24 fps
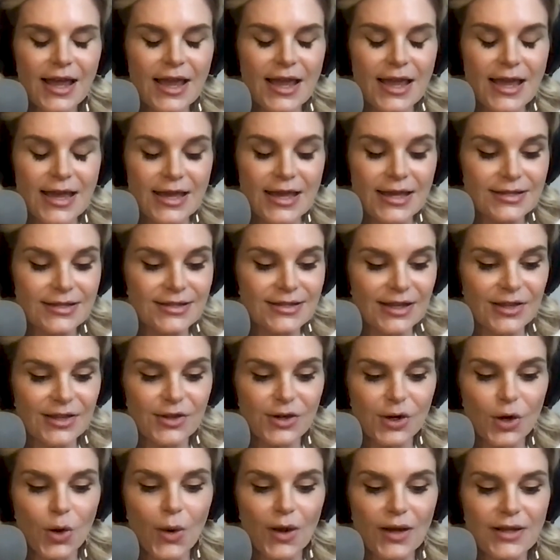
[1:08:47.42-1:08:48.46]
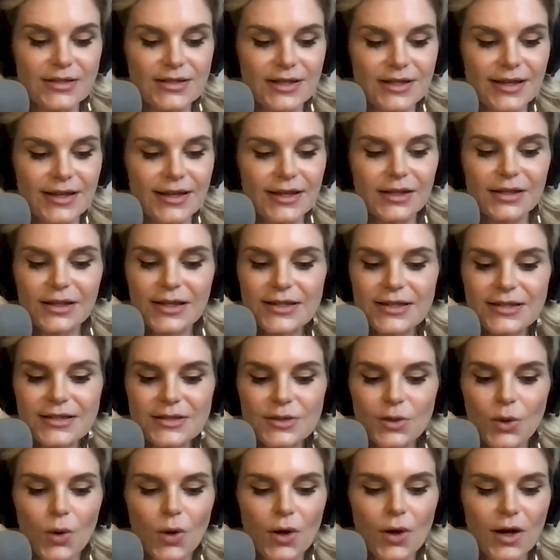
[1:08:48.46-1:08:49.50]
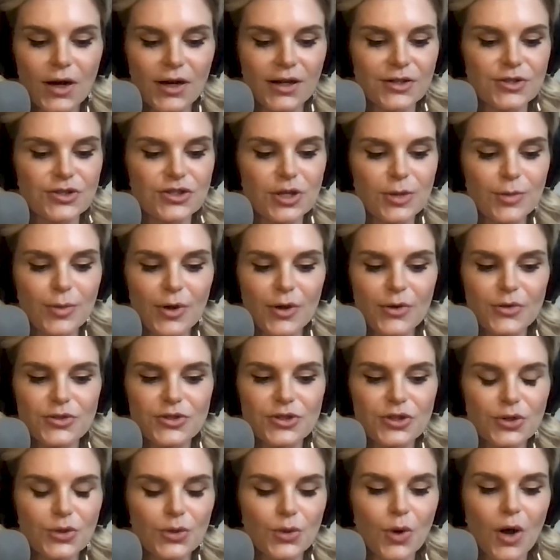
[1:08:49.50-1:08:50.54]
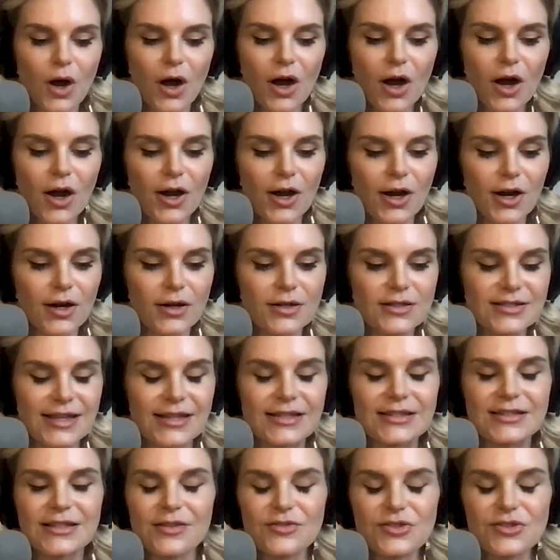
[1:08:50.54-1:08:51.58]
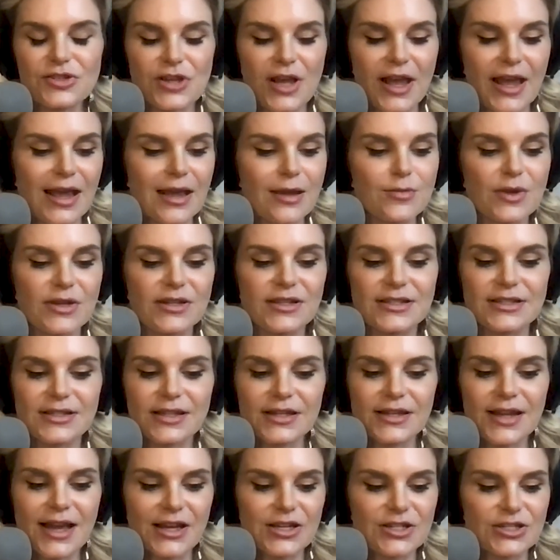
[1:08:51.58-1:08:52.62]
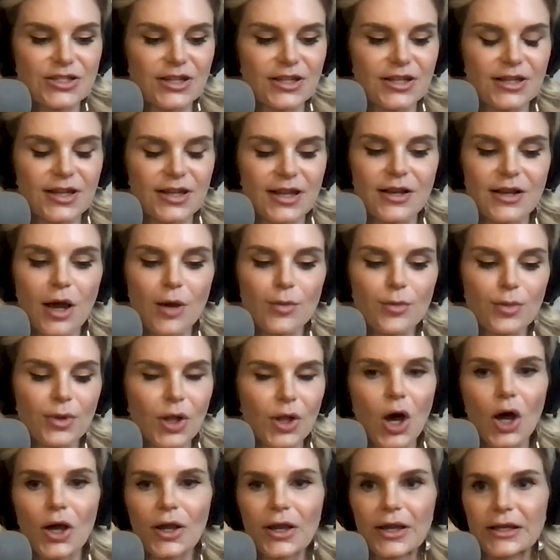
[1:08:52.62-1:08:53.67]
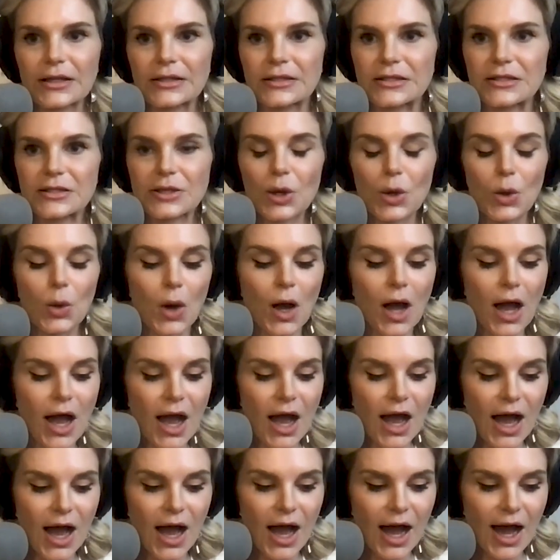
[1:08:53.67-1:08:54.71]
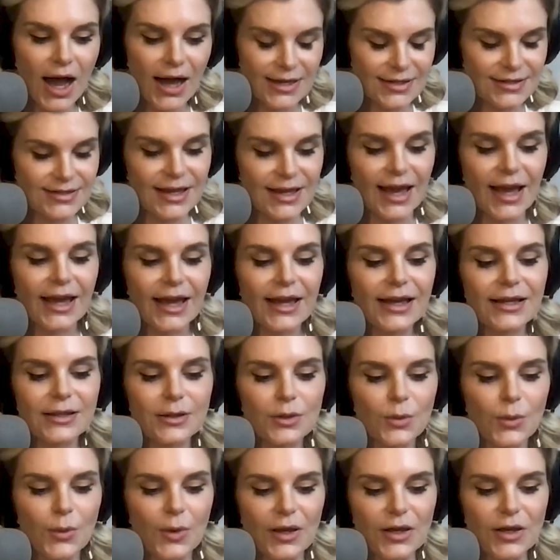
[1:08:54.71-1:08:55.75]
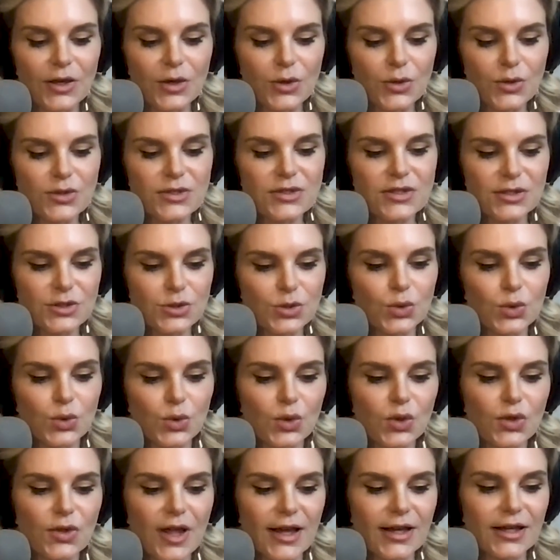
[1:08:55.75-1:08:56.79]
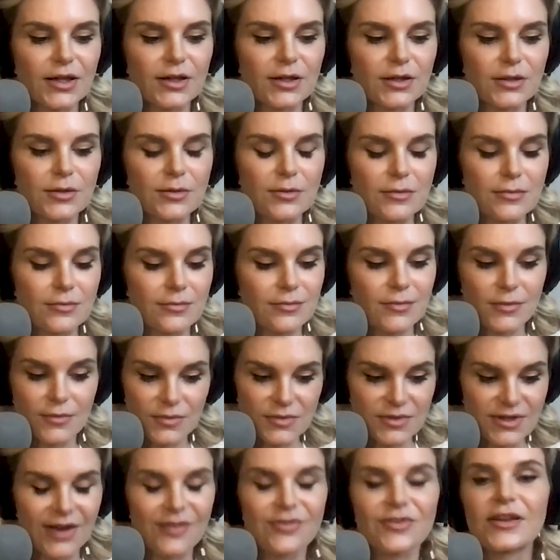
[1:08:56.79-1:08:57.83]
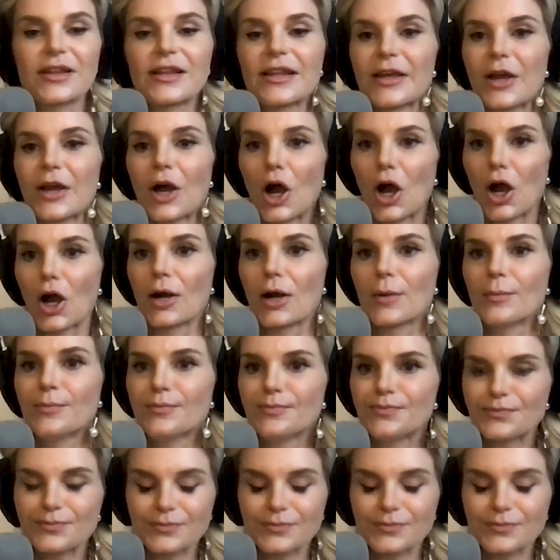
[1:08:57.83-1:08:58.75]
is either going to heal us or contribute to our sense of shame and disconnection and not belonging. So I say we use the tool that can definitely harm